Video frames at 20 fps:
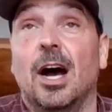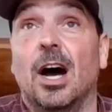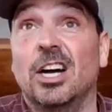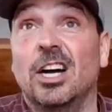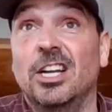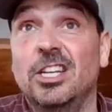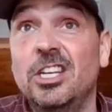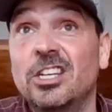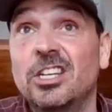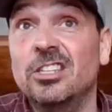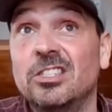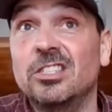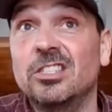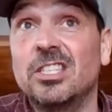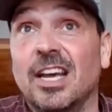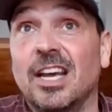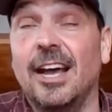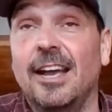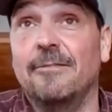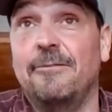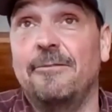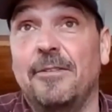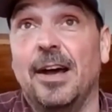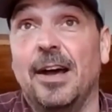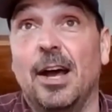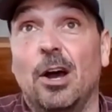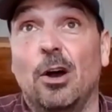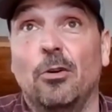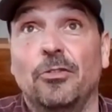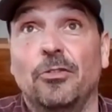Onions, I have
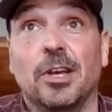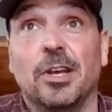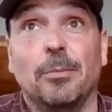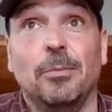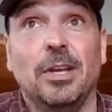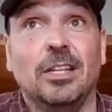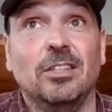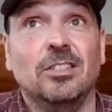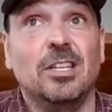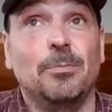found, I mean,